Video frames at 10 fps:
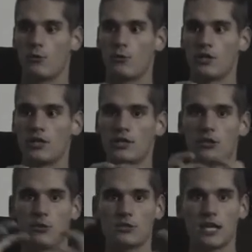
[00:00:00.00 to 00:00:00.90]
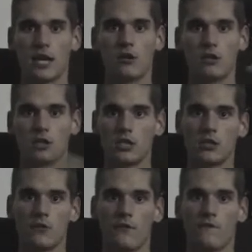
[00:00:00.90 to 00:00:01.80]
in totality
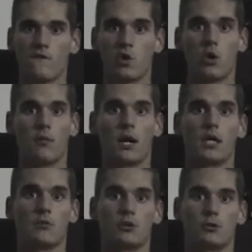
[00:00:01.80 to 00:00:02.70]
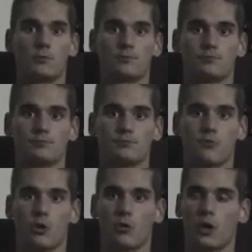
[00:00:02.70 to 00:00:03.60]
for a bodybuilder.
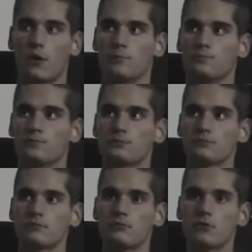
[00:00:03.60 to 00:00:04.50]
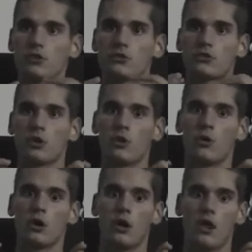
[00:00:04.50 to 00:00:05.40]
Okay,
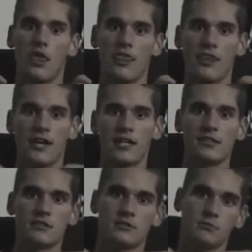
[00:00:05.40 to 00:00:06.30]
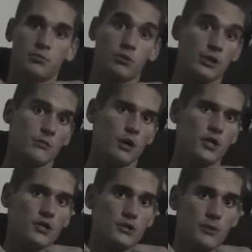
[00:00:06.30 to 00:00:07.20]
so that is pretty
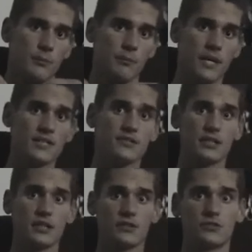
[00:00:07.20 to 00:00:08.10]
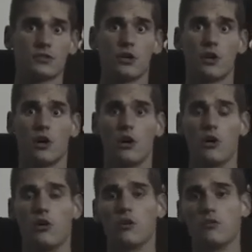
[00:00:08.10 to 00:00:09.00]
much the basics
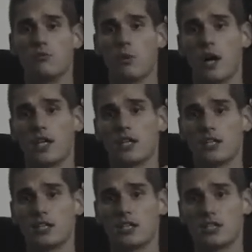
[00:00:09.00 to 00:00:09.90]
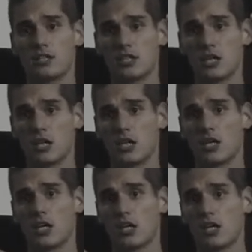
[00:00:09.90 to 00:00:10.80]
of why conditioning
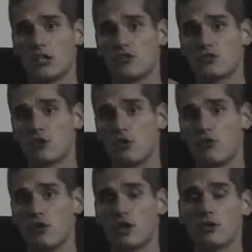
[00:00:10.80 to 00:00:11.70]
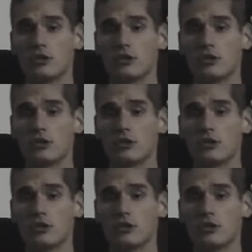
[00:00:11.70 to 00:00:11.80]
is so vitally